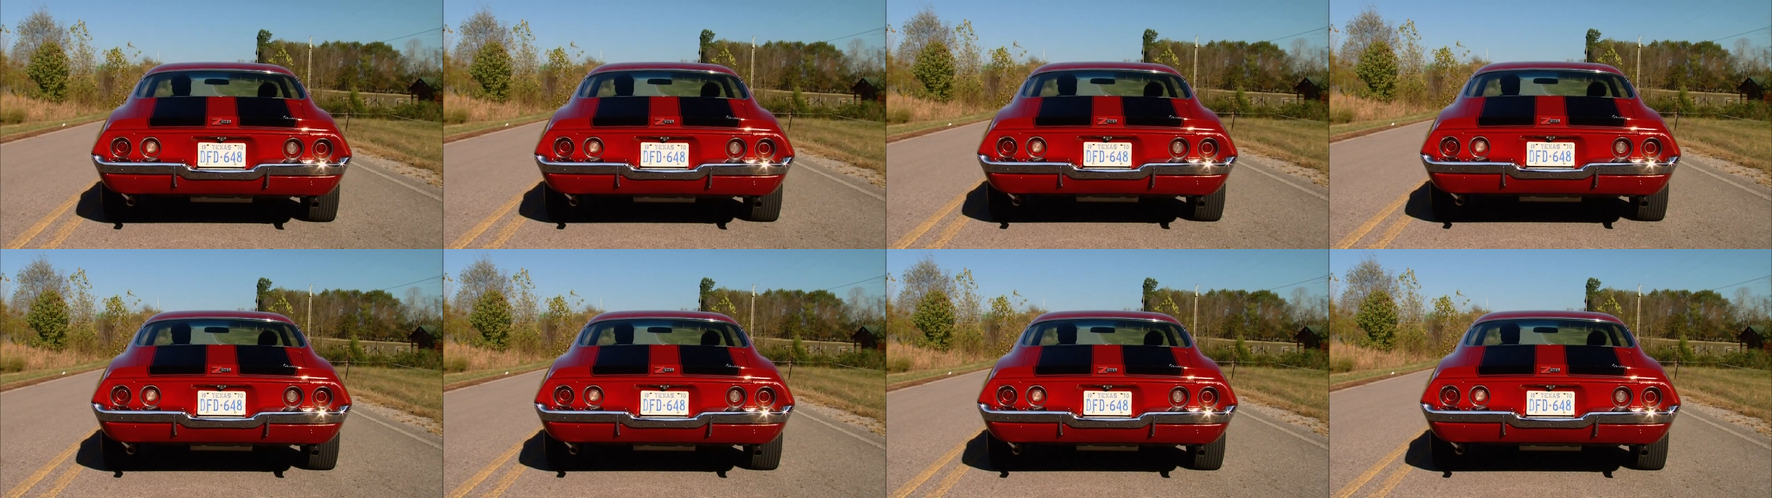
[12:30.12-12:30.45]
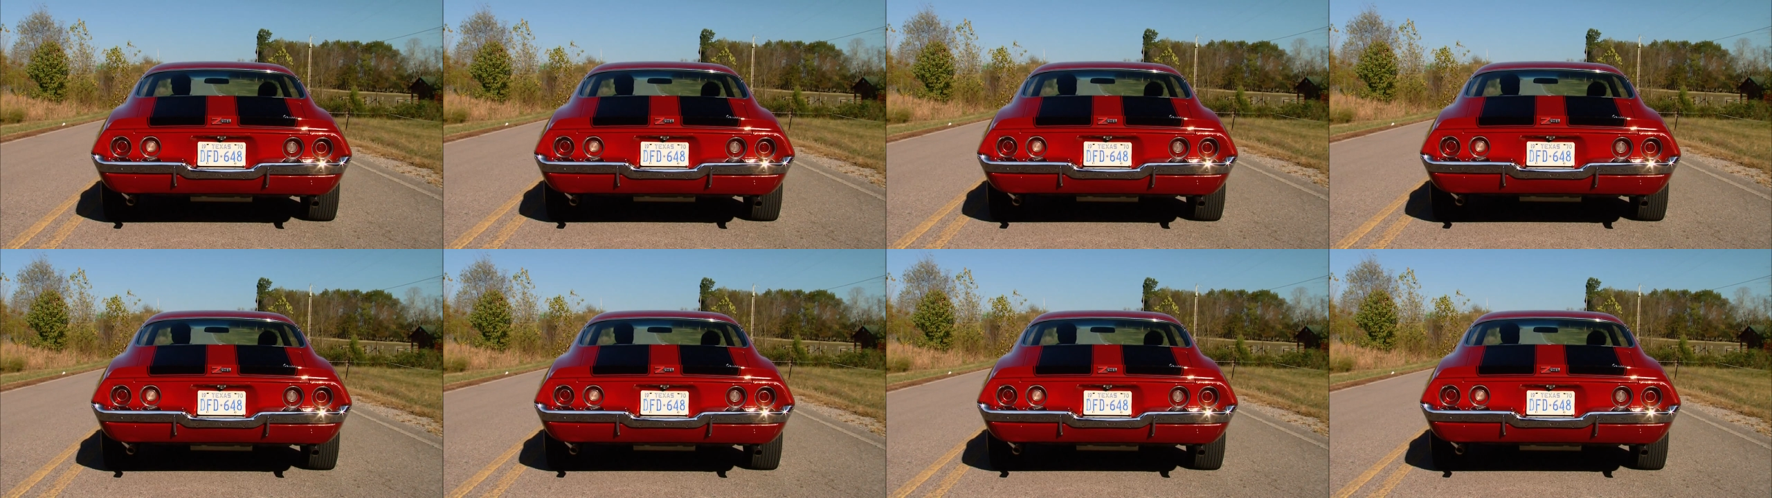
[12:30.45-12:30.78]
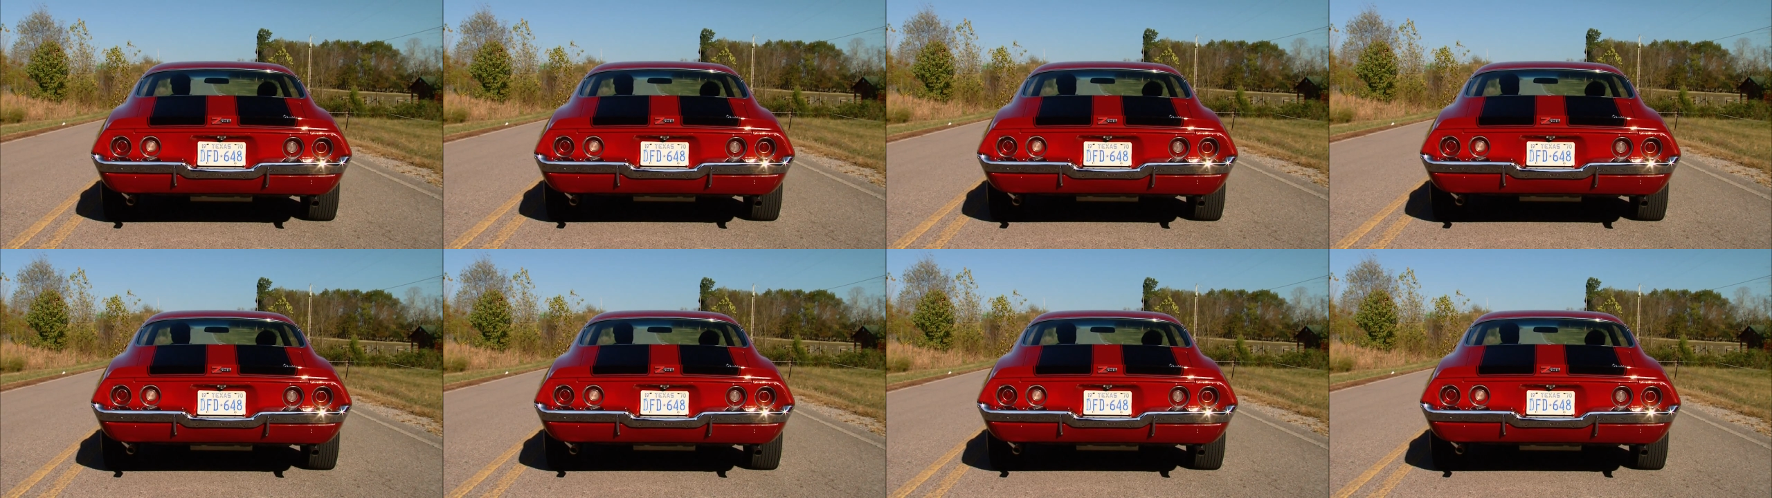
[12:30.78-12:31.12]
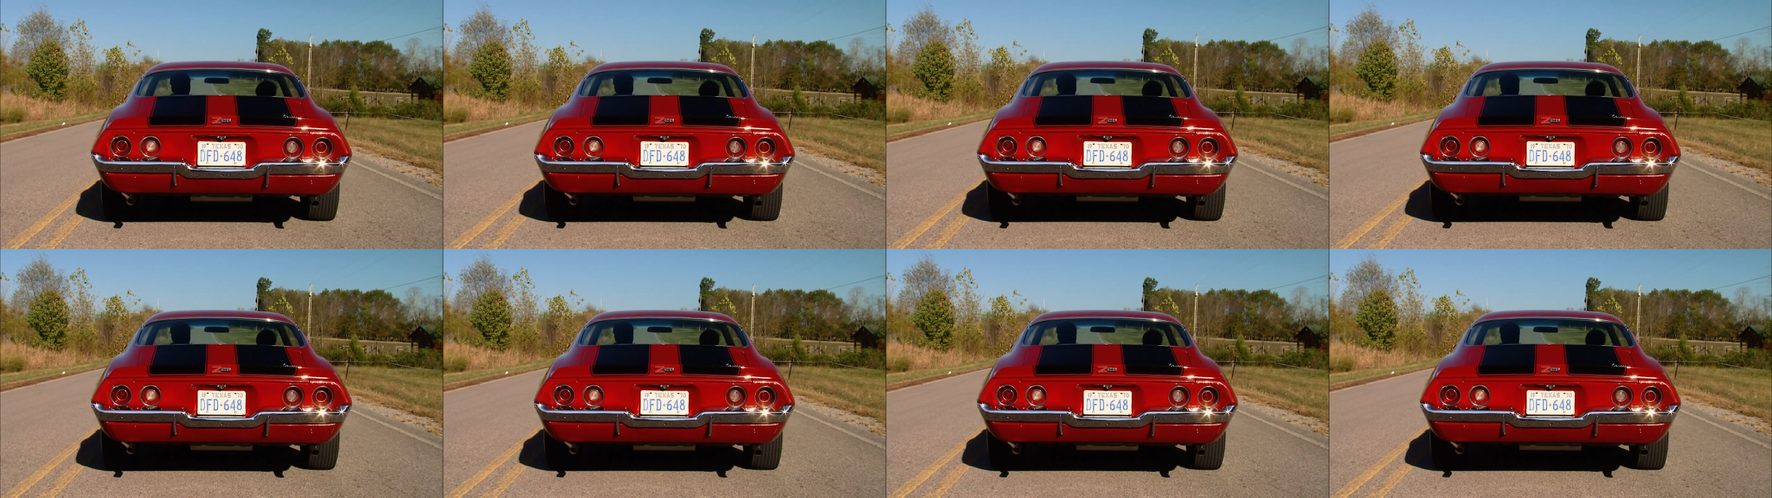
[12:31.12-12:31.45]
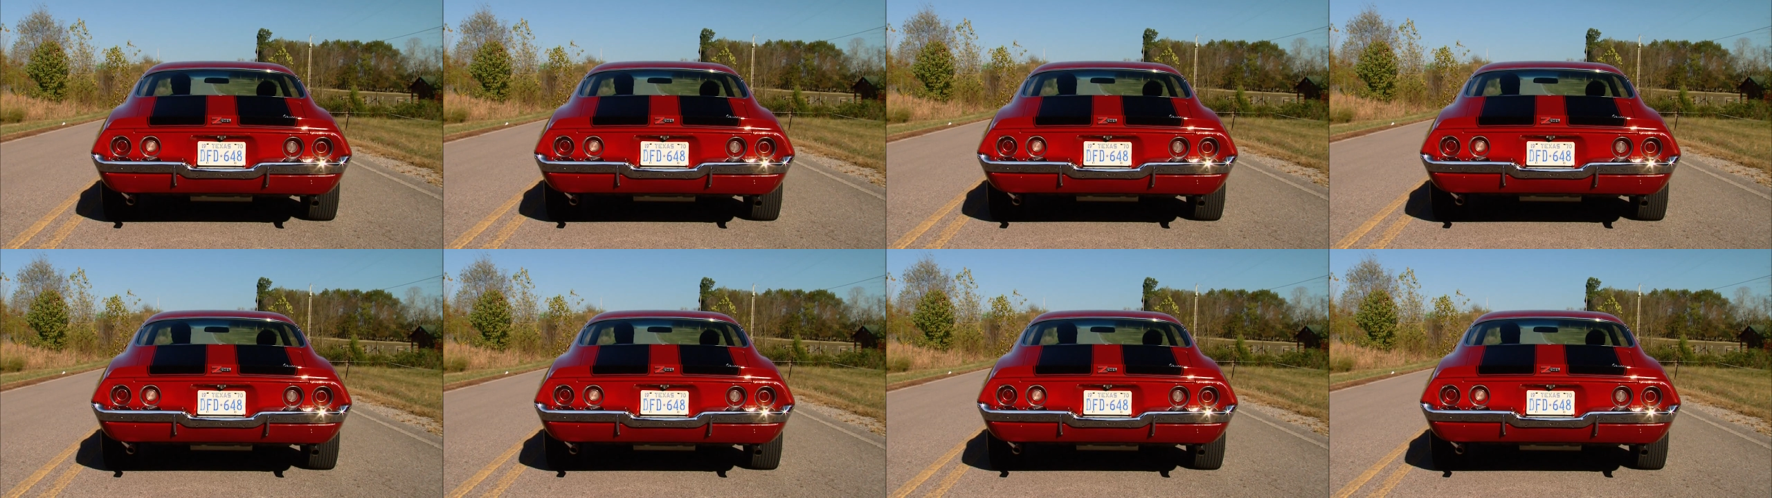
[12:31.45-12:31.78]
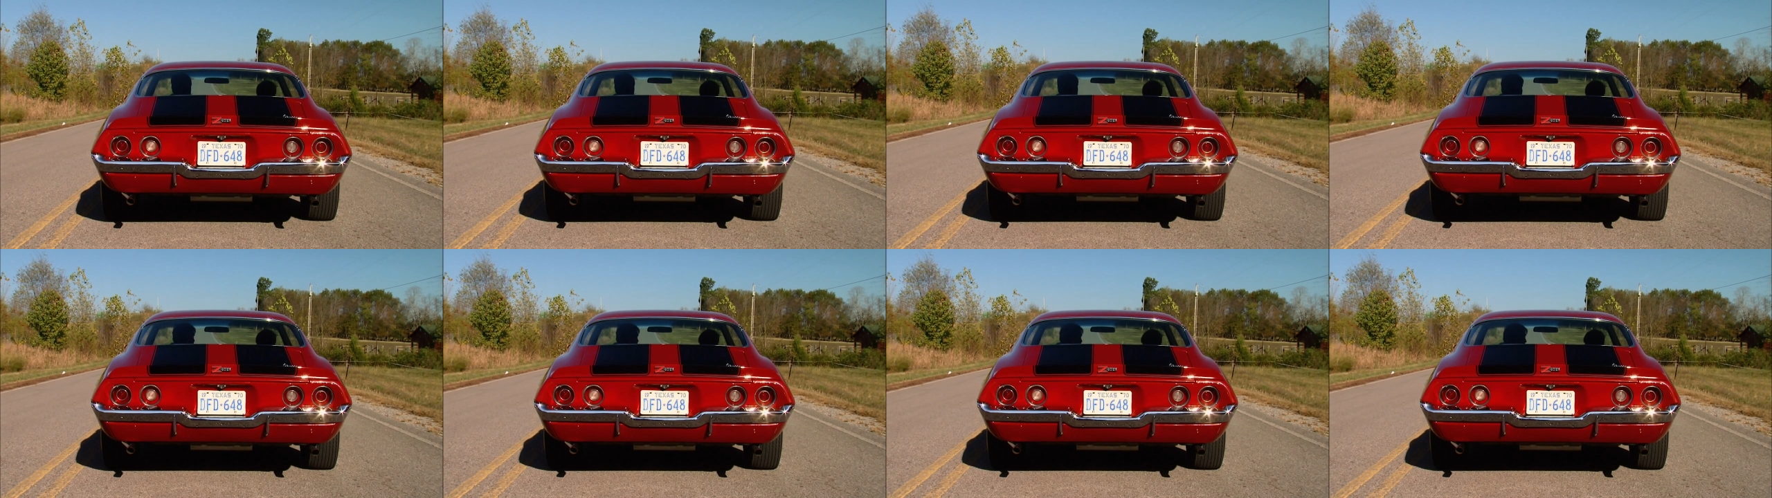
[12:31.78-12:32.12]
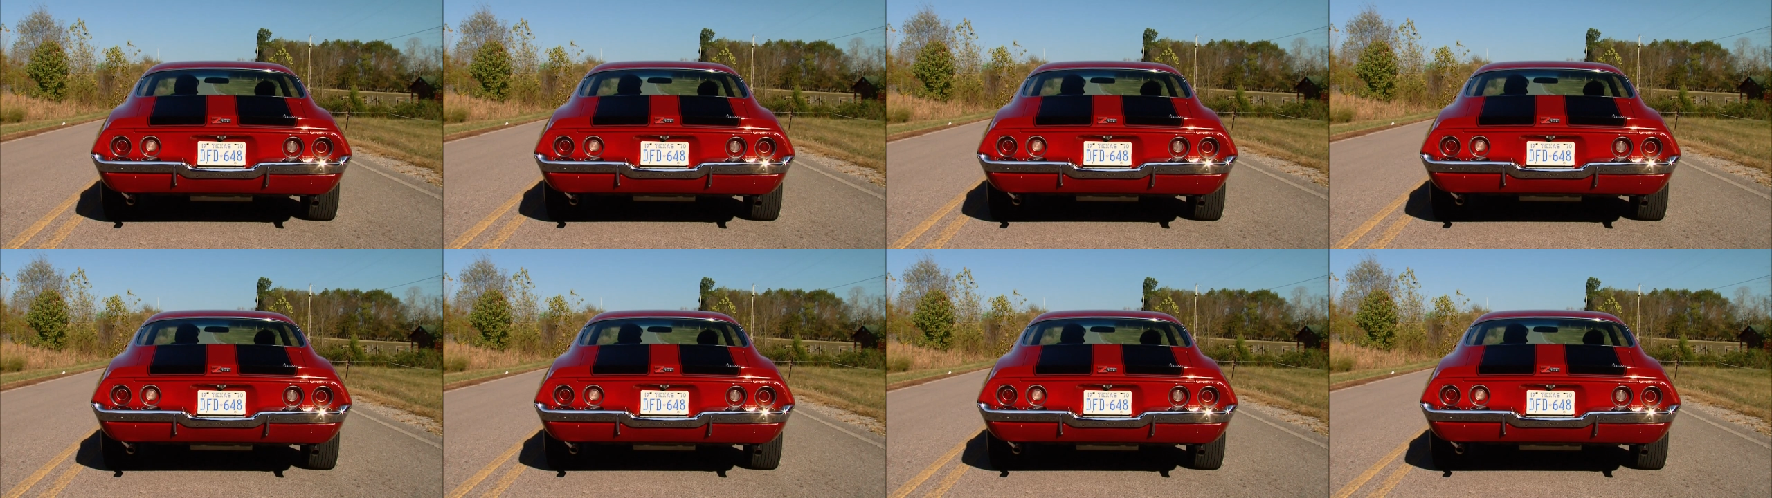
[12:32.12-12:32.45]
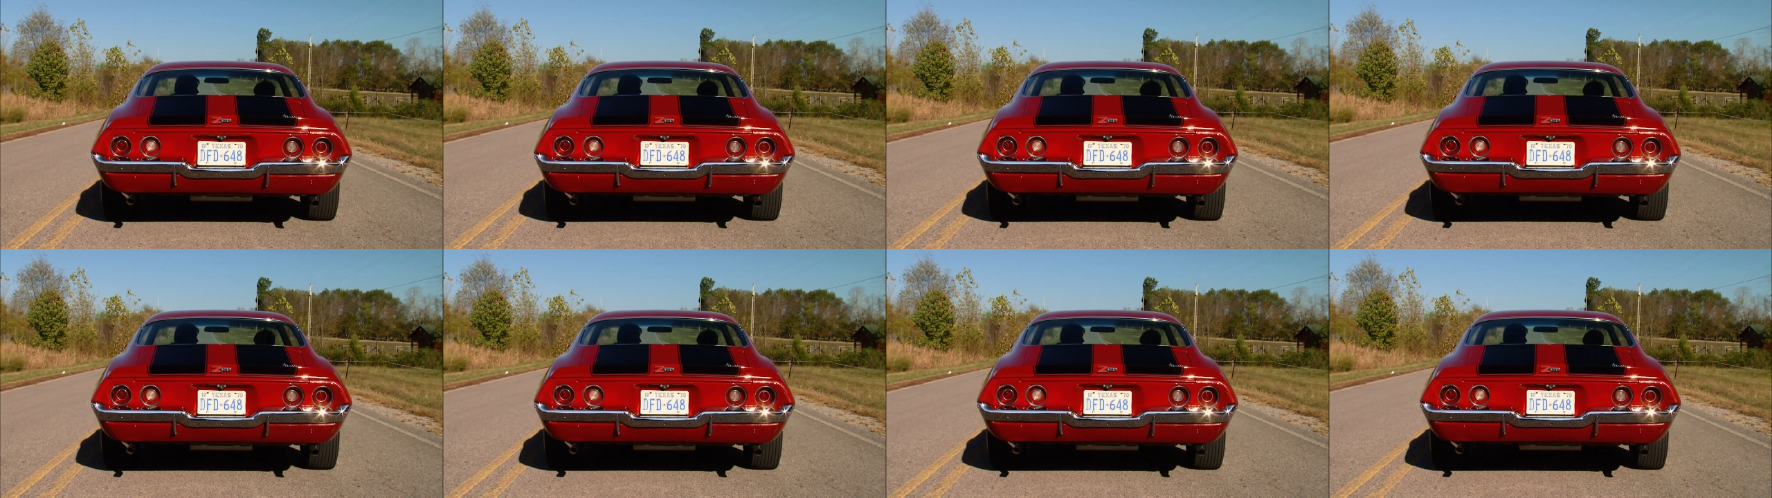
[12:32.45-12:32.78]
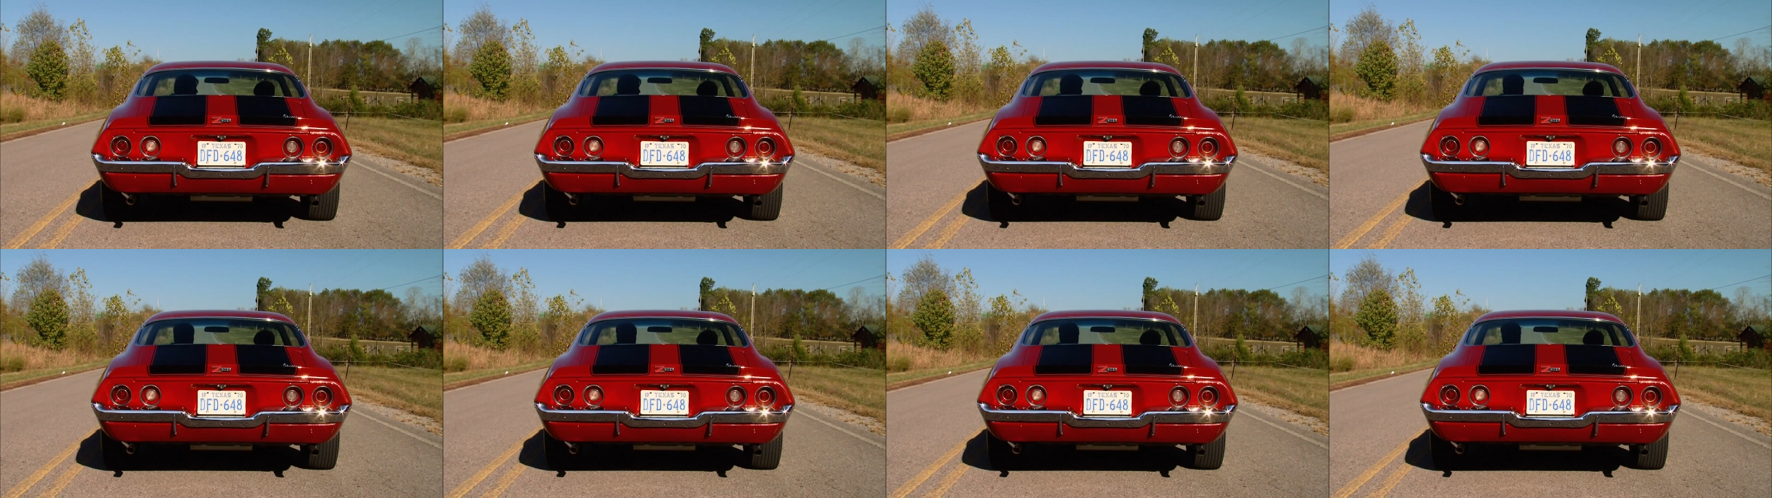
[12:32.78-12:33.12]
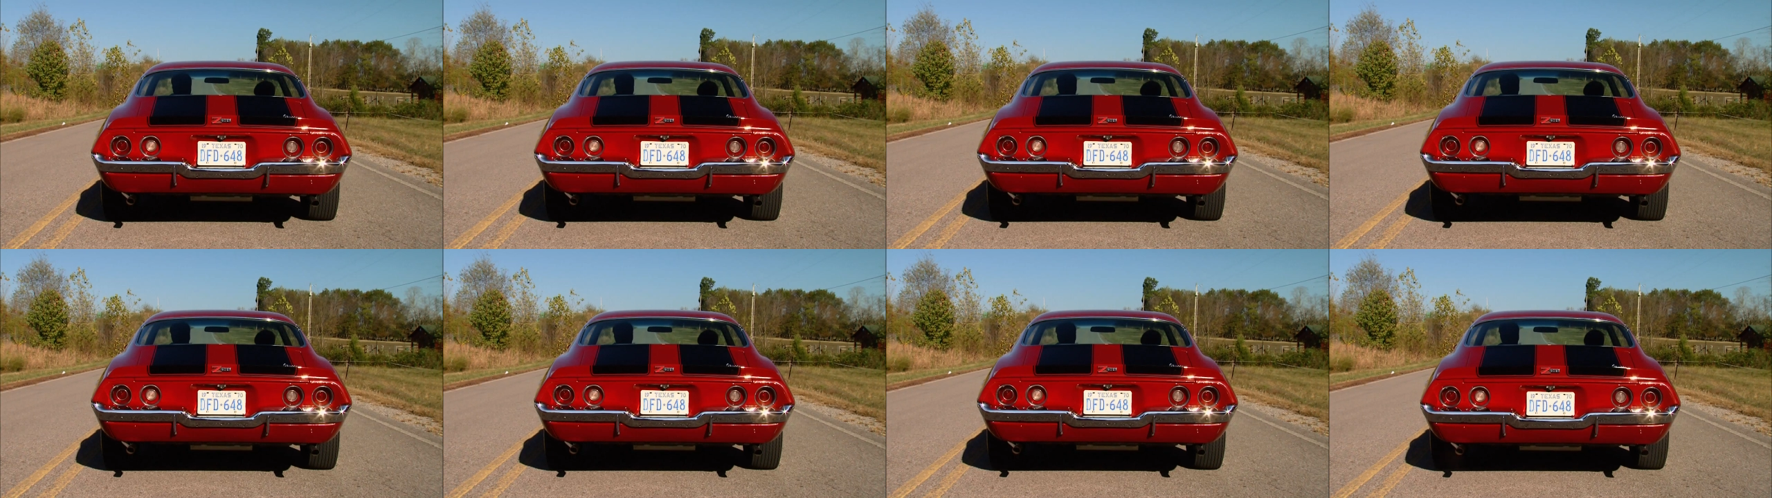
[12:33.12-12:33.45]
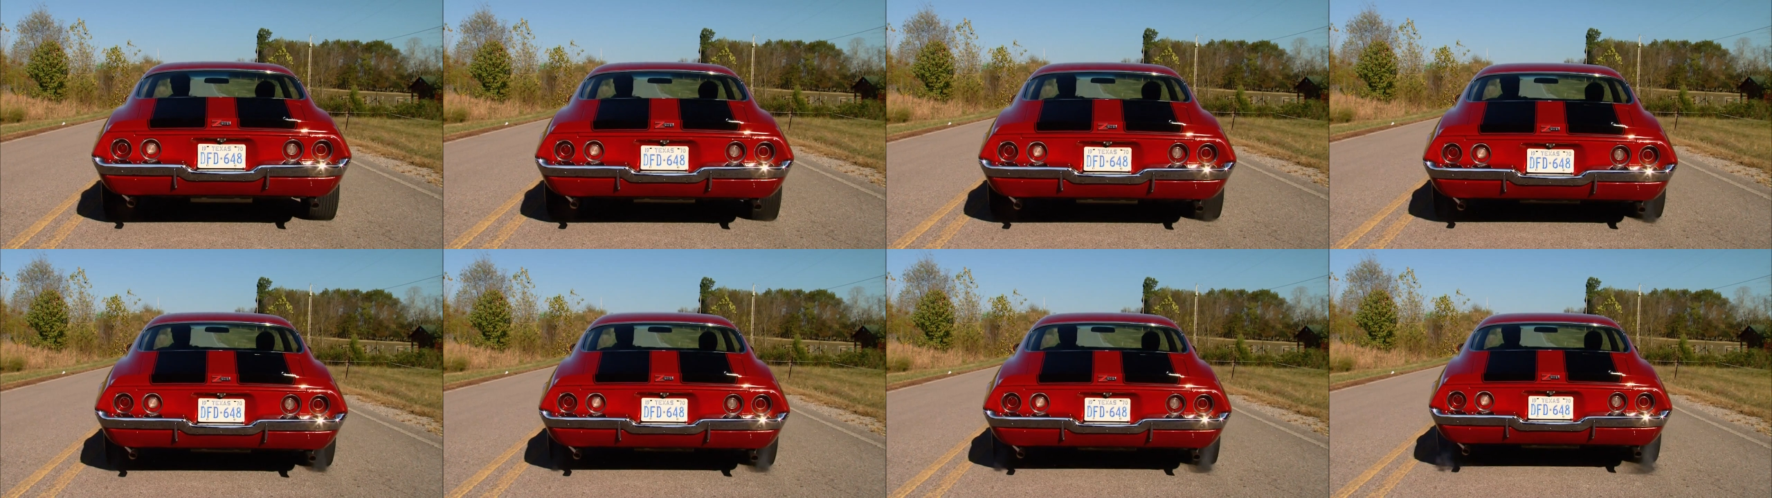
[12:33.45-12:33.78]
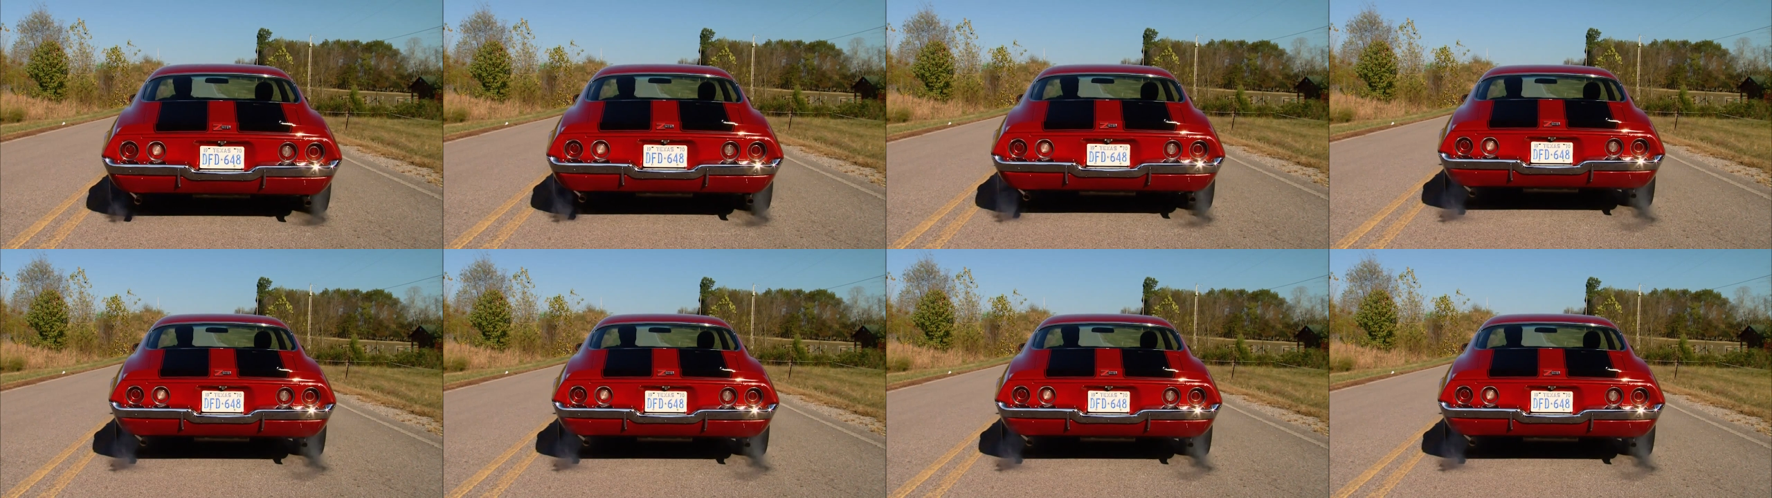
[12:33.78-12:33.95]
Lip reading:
(no speaker visible)